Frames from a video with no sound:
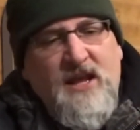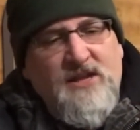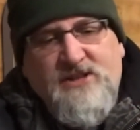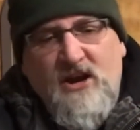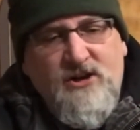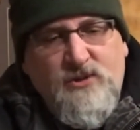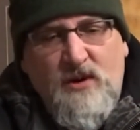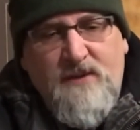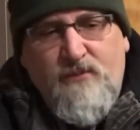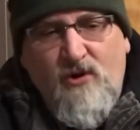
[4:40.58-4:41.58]
it's
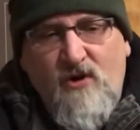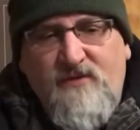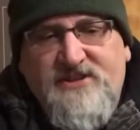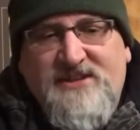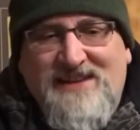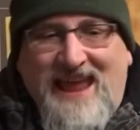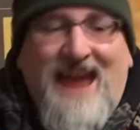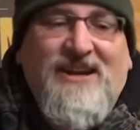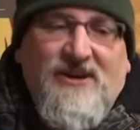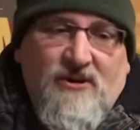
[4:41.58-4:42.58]
120 proof. It's a
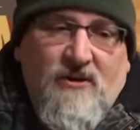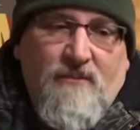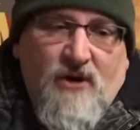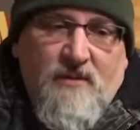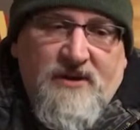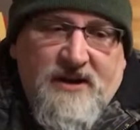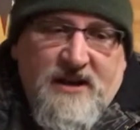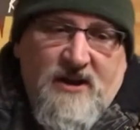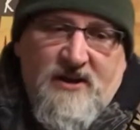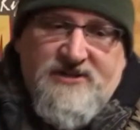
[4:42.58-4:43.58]
9-year-old bourbon in
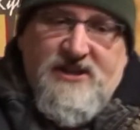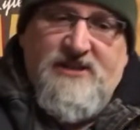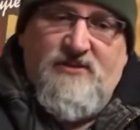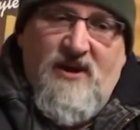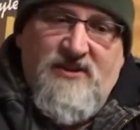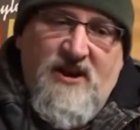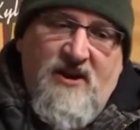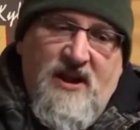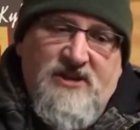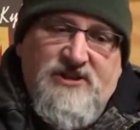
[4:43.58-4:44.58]
here. It says right there,
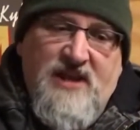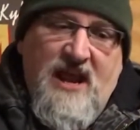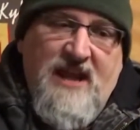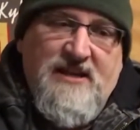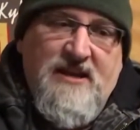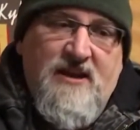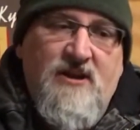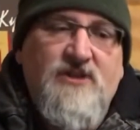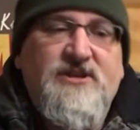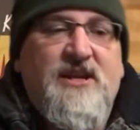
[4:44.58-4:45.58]
aged 9
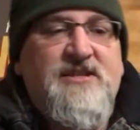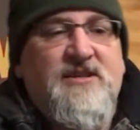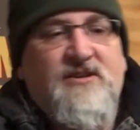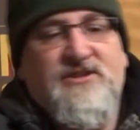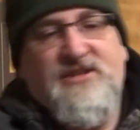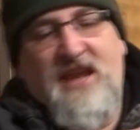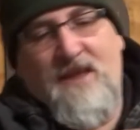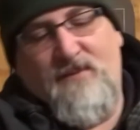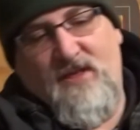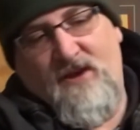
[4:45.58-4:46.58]
years. It gets a little
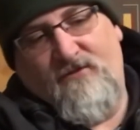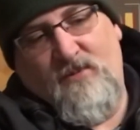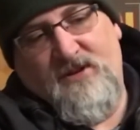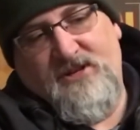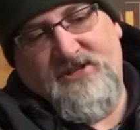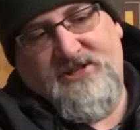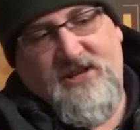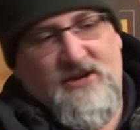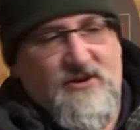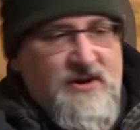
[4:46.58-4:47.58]
stamp on there from the
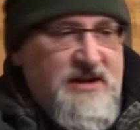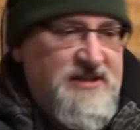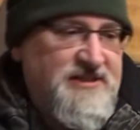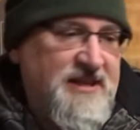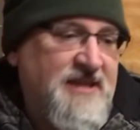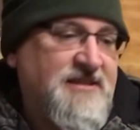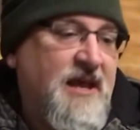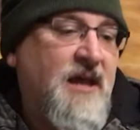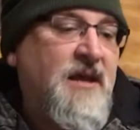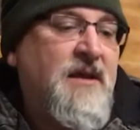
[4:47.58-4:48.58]
distillery. It says
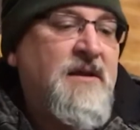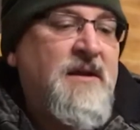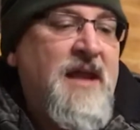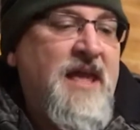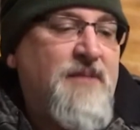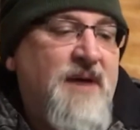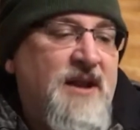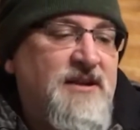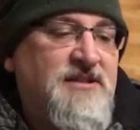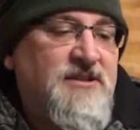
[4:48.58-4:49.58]
hand
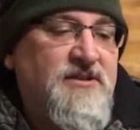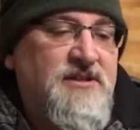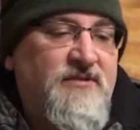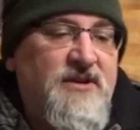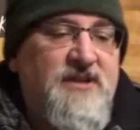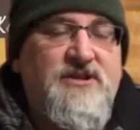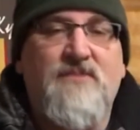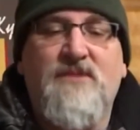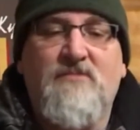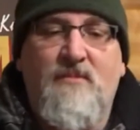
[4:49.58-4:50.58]
bottled exclusively at
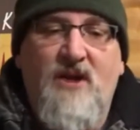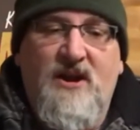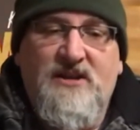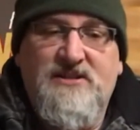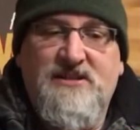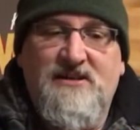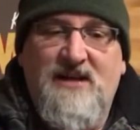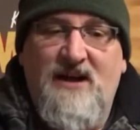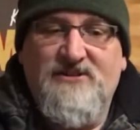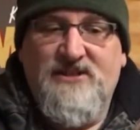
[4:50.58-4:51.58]
Jim Beam American
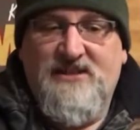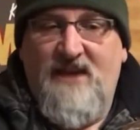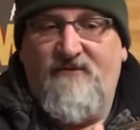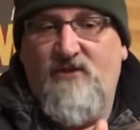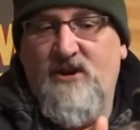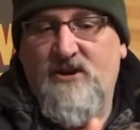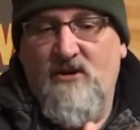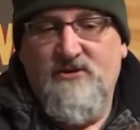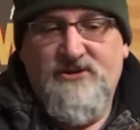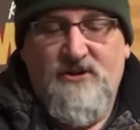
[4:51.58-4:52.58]
Stillhouse. It's got Fred
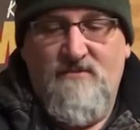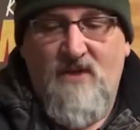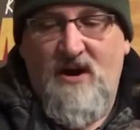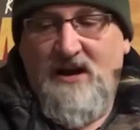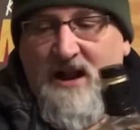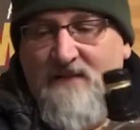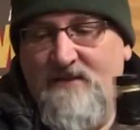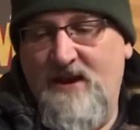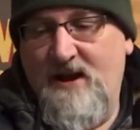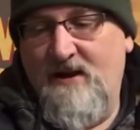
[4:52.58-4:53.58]
No's little mark on
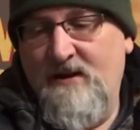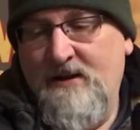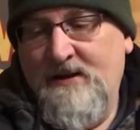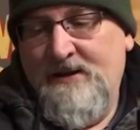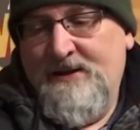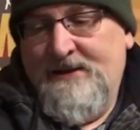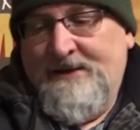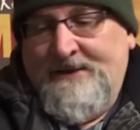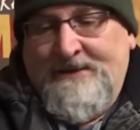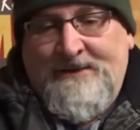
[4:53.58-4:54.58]
there.
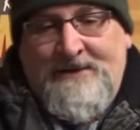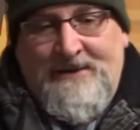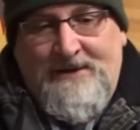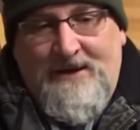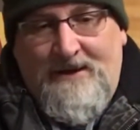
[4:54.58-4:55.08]
And